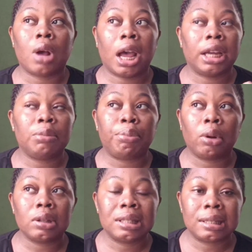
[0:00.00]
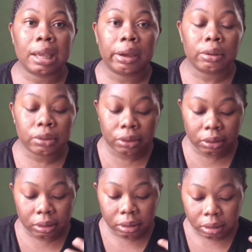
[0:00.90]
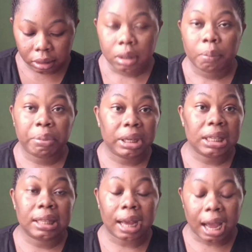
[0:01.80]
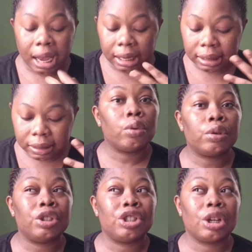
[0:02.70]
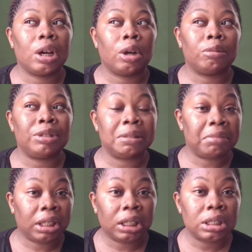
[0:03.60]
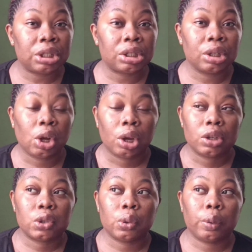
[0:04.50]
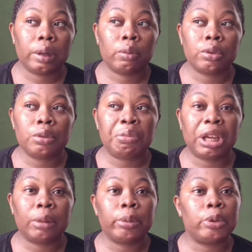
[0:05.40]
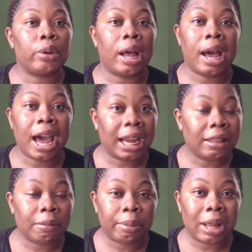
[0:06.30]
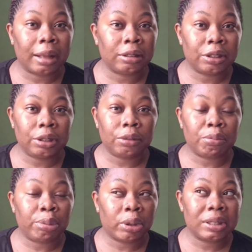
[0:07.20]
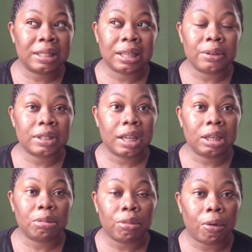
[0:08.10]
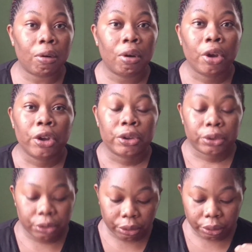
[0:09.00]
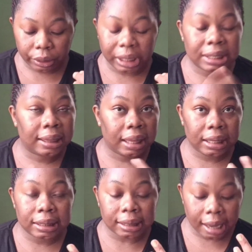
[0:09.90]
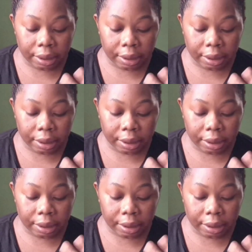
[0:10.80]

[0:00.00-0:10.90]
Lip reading: to hide blood cells beneath the eyes would diminish. So it wouldn't be able to hide the blood cells anymore. So it thins